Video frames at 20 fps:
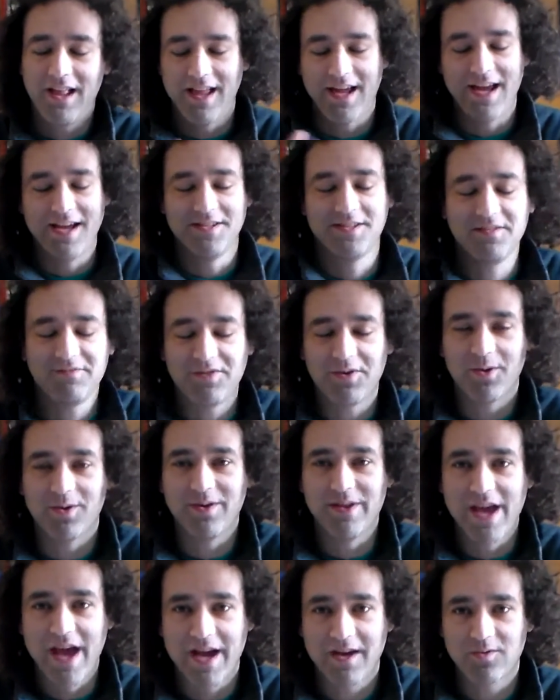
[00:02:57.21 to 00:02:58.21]
as if you
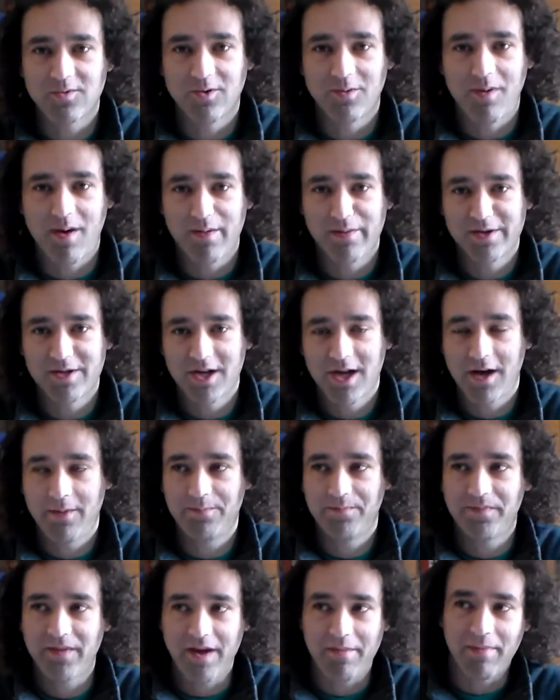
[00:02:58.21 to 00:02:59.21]
were in the actual
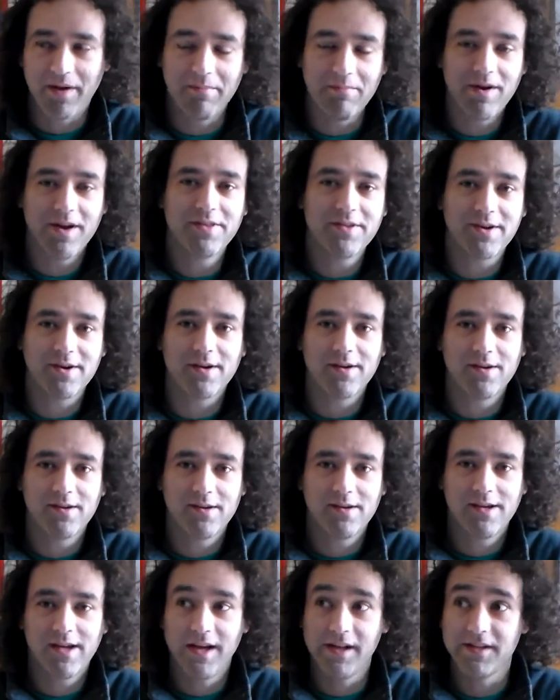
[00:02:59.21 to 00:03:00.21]
barbershop. And my mother,
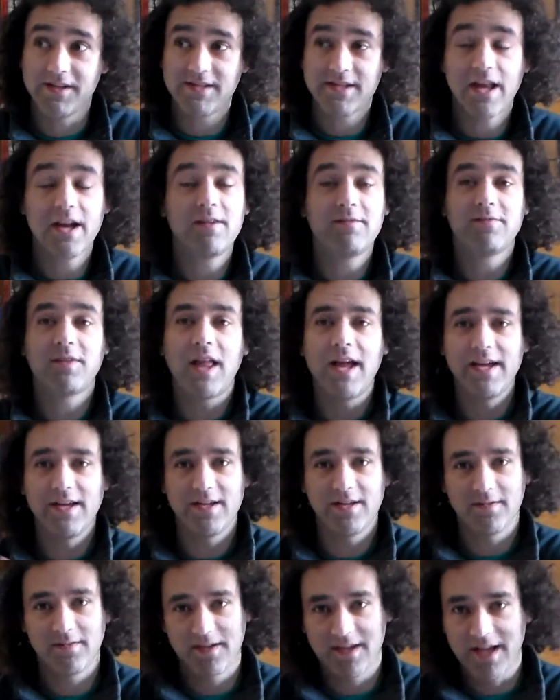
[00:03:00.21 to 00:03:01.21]
instead of like